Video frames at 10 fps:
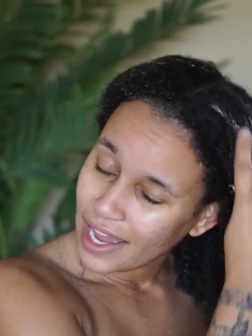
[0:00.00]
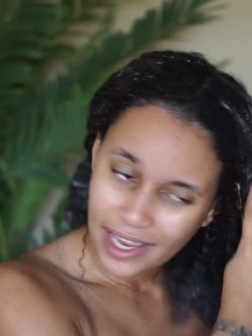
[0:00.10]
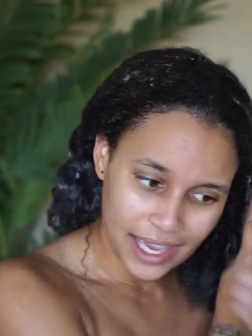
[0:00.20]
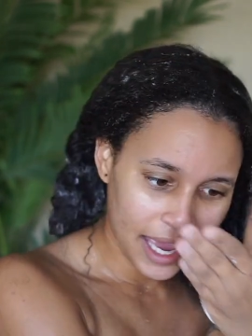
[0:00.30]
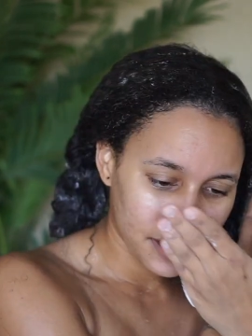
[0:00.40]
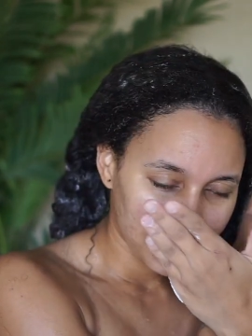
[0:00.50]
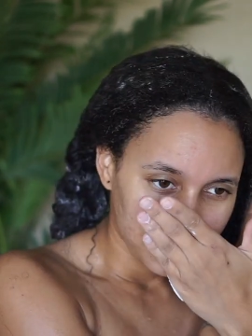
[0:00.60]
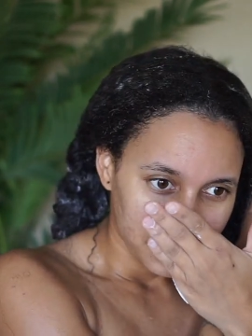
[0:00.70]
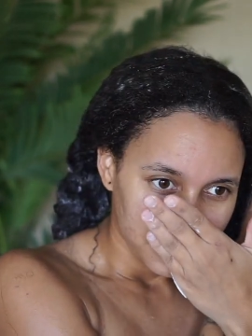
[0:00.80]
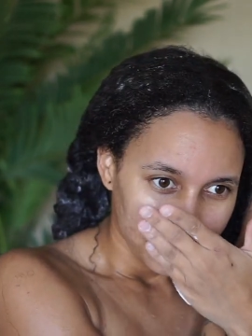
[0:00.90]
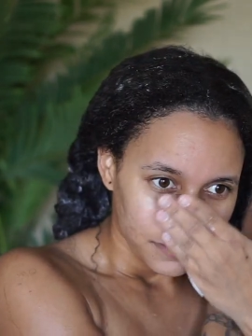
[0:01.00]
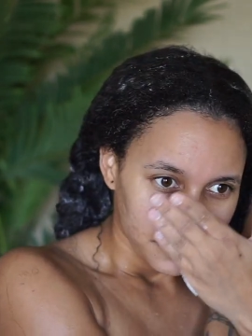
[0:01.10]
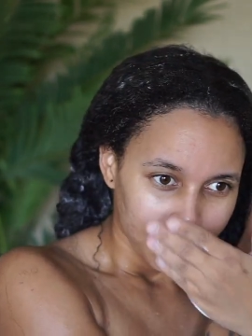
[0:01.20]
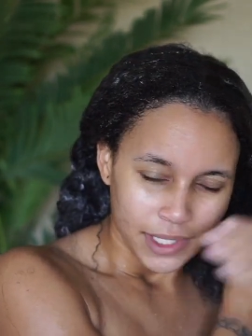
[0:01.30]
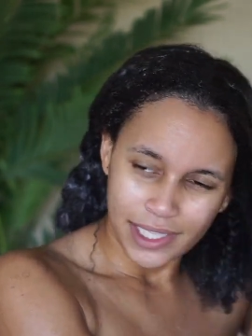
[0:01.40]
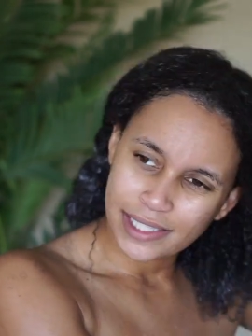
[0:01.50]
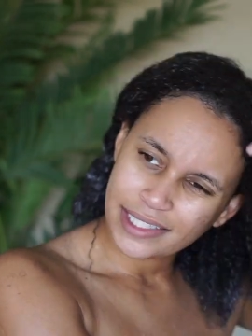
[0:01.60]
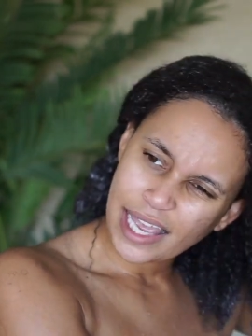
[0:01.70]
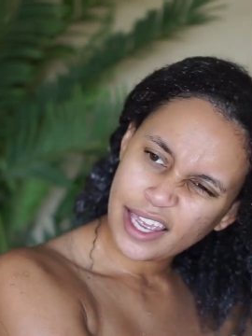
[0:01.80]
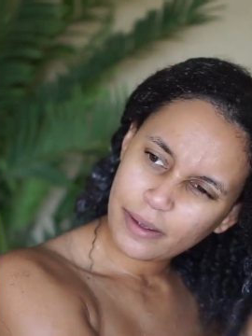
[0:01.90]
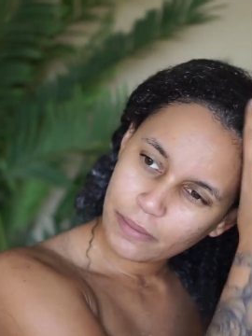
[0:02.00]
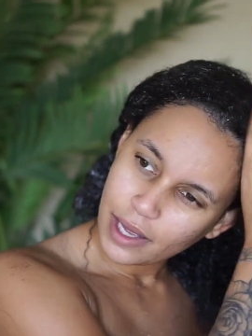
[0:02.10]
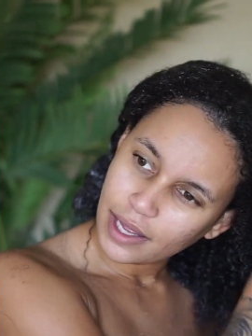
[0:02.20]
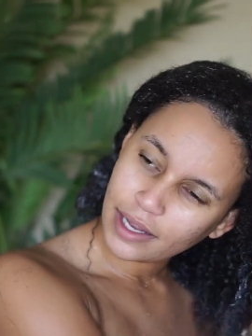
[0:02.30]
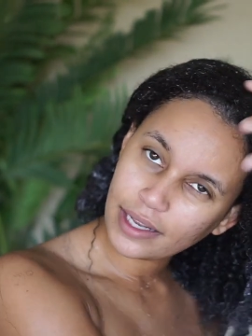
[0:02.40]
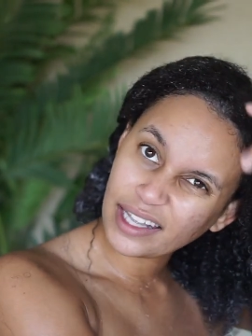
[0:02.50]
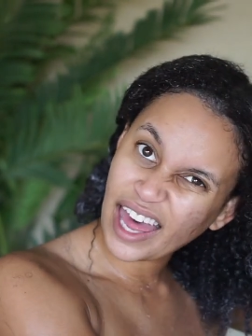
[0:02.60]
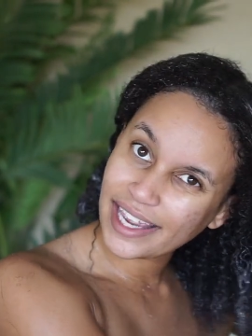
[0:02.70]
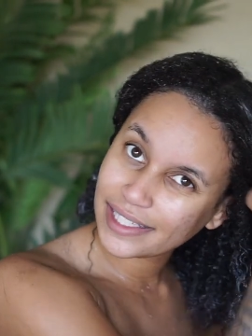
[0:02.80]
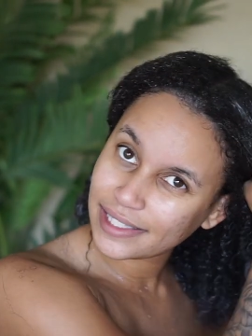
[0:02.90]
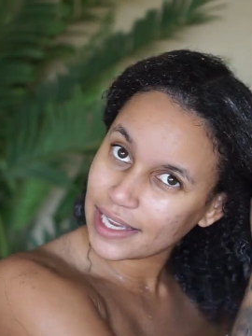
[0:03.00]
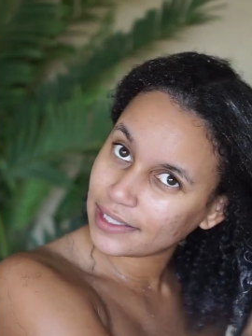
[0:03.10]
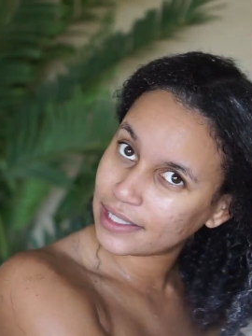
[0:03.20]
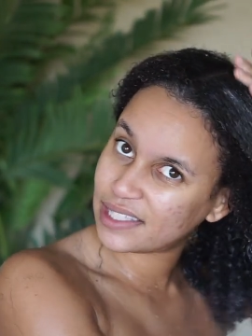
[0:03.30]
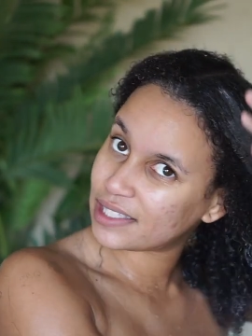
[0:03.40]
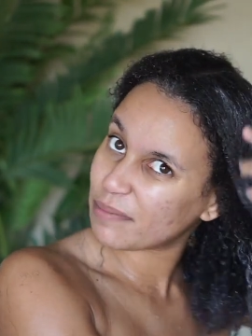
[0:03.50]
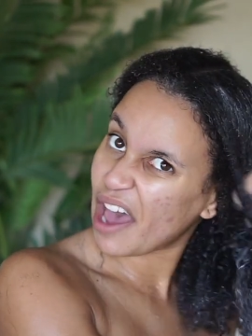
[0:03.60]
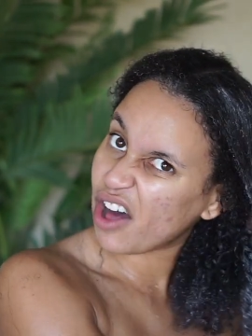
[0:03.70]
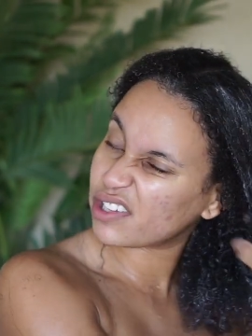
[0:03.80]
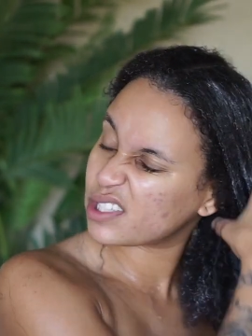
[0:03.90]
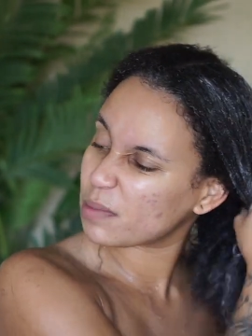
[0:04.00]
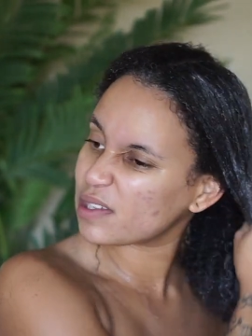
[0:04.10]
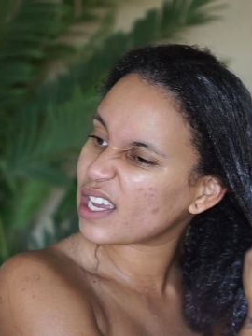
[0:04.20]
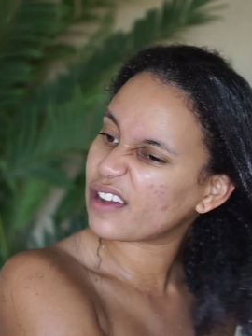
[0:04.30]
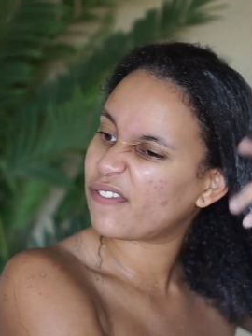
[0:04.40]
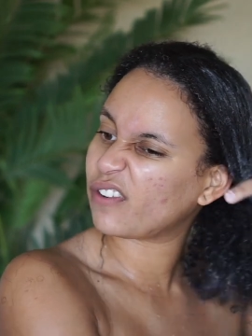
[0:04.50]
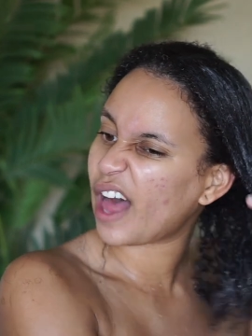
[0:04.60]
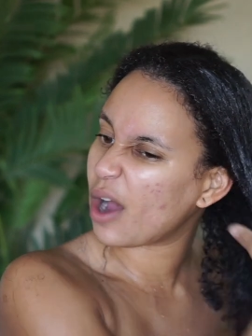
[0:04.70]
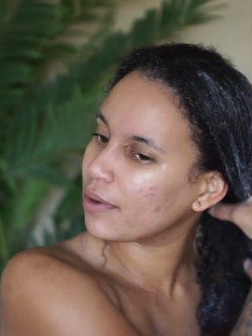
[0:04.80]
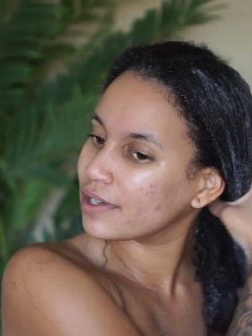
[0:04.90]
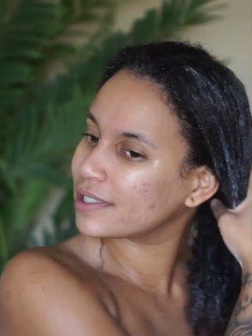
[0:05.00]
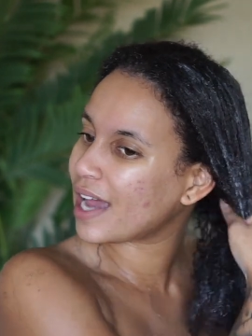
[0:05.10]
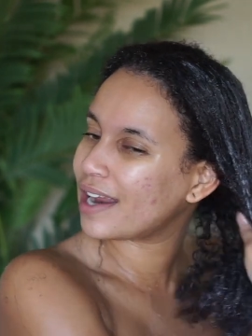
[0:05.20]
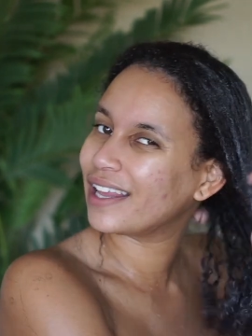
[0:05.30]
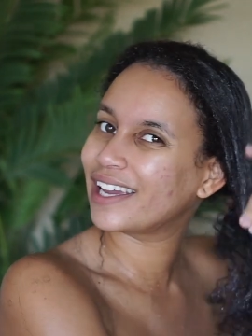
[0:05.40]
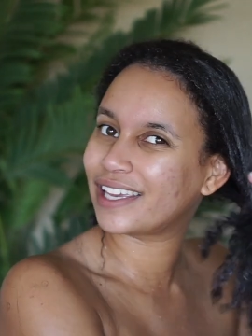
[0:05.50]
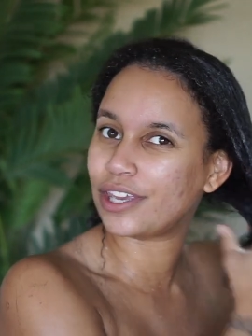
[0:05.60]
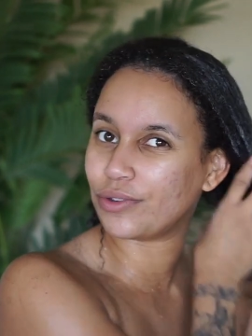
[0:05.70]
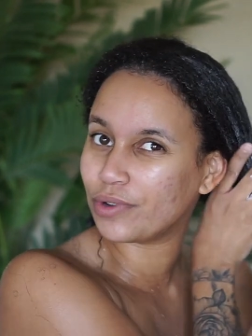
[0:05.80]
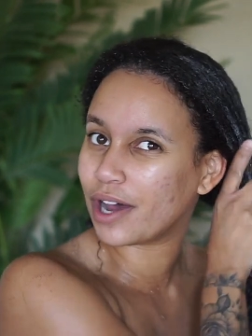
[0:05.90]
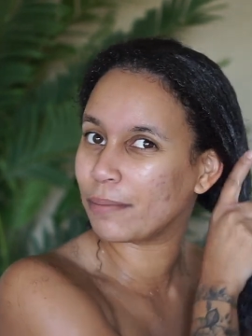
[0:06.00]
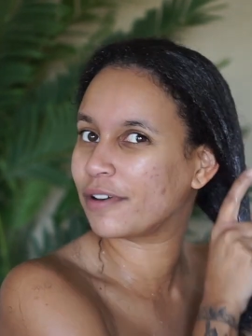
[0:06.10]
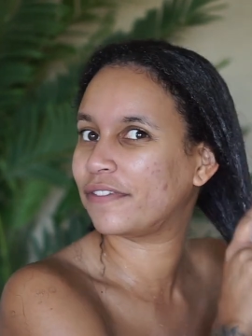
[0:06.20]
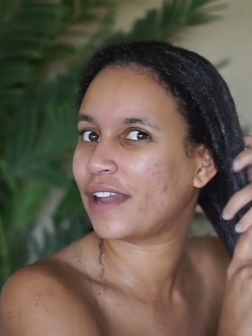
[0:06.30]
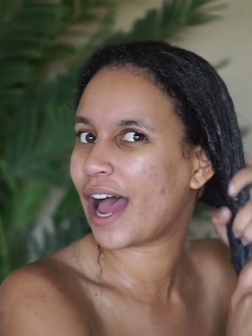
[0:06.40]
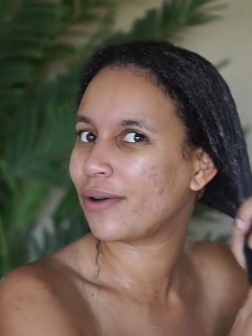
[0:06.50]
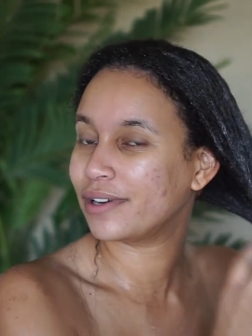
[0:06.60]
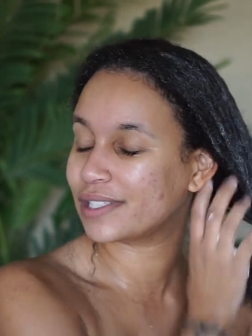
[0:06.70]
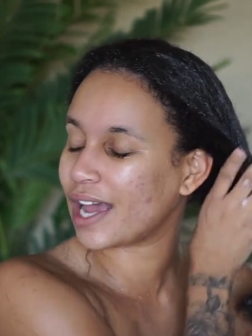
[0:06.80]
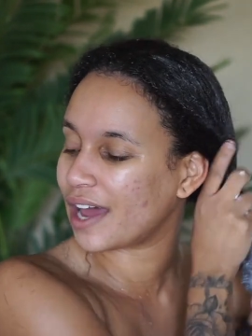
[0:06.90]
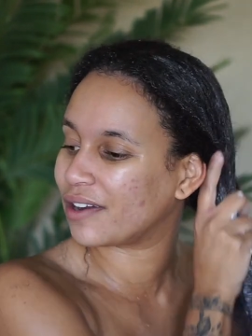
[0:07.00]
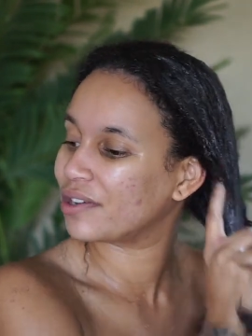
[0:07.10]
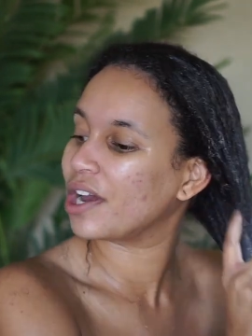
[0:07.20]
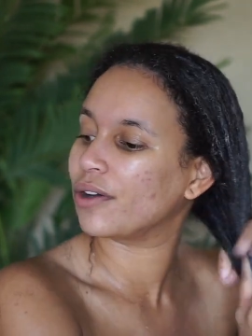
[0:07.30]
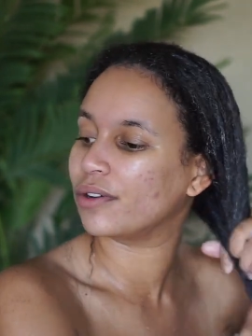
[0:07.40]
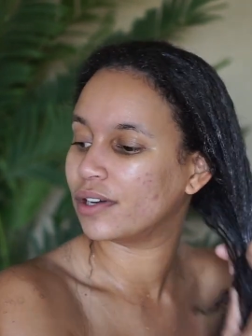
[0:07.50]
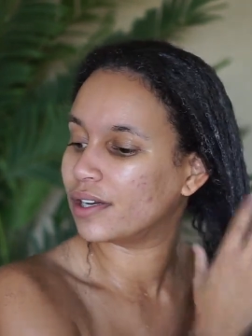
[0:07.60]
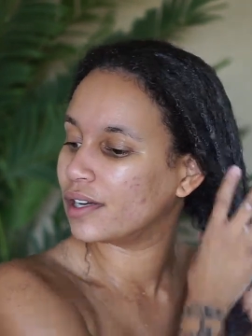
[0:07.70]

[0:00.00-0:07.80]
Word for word: Again, the same light scented smell. It smells like flowers, kind of like cucumber flowers. I don't know.